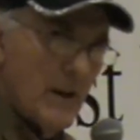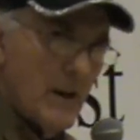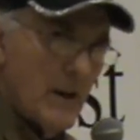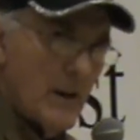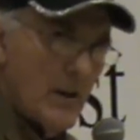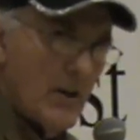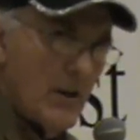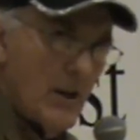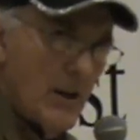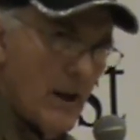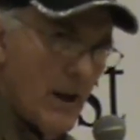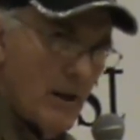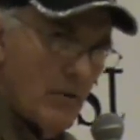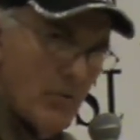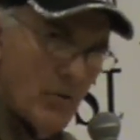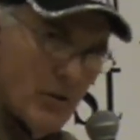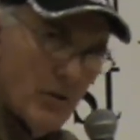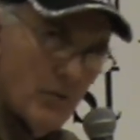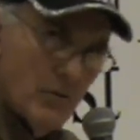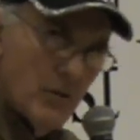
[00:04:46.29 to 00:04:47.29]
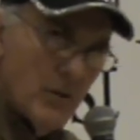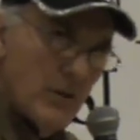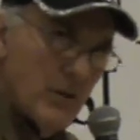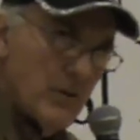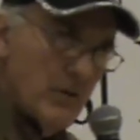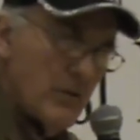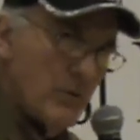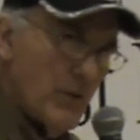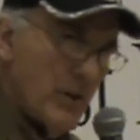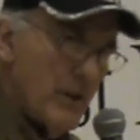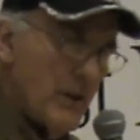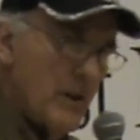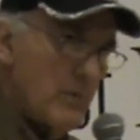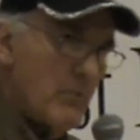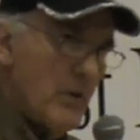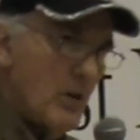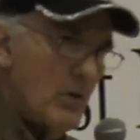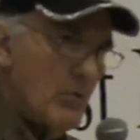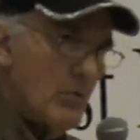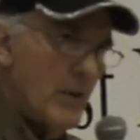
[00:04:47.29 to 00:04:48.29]
And I worked with
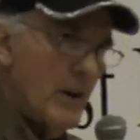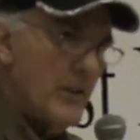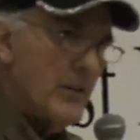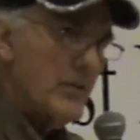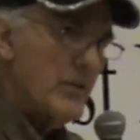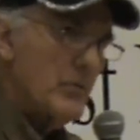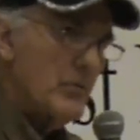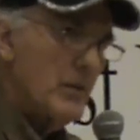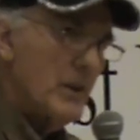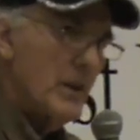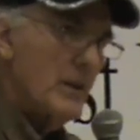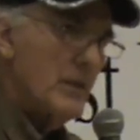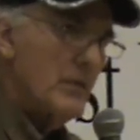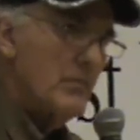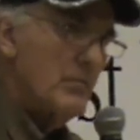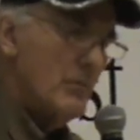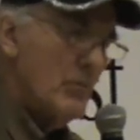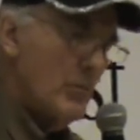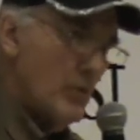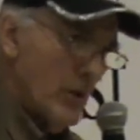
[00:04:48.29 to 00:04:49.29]
him out west when I